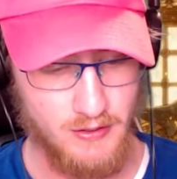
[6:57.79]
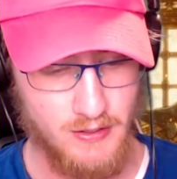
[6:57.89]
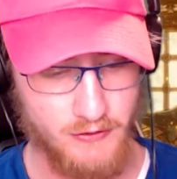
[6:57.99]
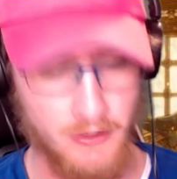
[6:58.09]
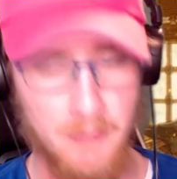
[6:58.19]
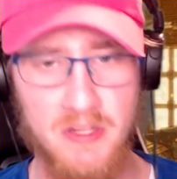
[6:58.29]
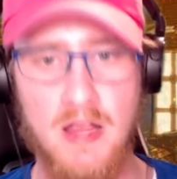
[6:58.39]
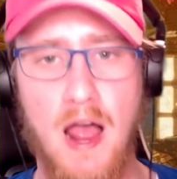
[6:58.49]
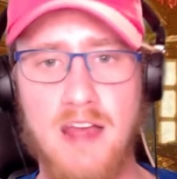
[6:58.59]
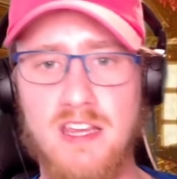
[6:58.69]
something
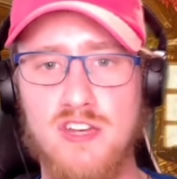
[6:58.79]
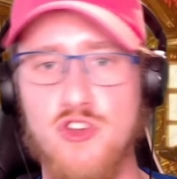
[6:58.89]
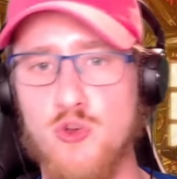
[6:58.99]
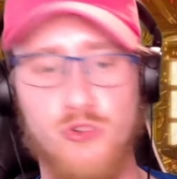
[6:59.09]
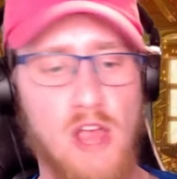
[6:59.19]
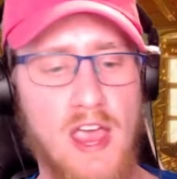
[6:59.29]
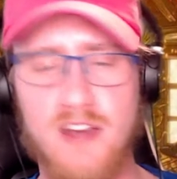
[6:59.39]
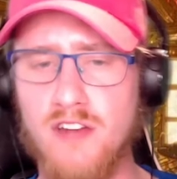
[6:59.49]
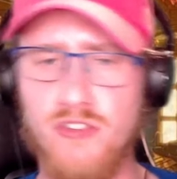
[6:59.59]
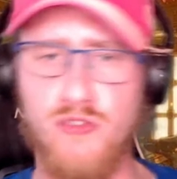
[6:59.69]
that I can use, and
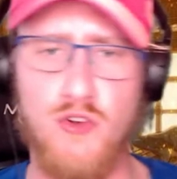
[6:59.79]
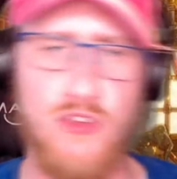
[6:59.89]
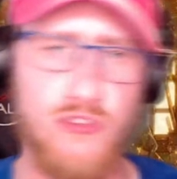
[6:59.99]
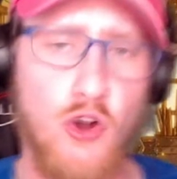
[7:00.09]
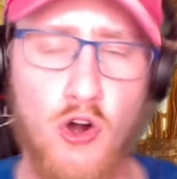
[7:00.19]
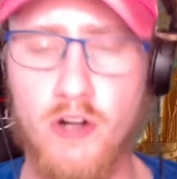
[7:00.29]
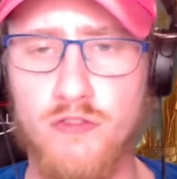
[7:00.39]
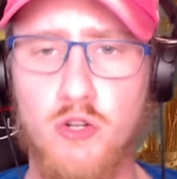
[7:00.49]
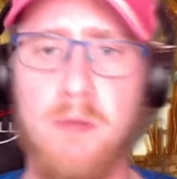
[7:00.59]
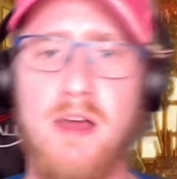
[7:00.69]
not just for this
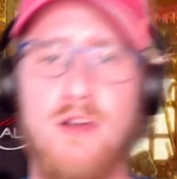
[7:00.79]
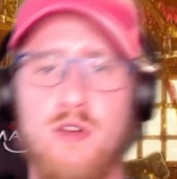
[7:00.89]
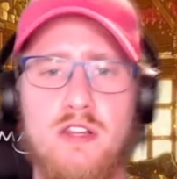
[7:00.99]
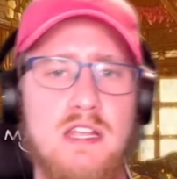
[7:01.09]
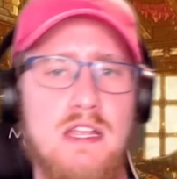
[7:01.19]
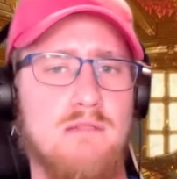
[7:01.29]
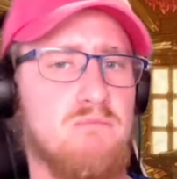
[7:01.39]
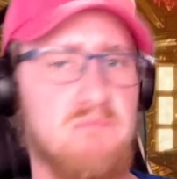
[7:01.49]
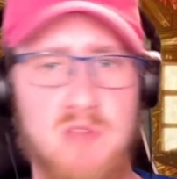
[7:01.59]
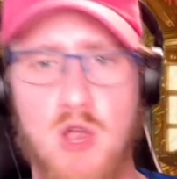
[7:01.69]
carnival, but really, you know,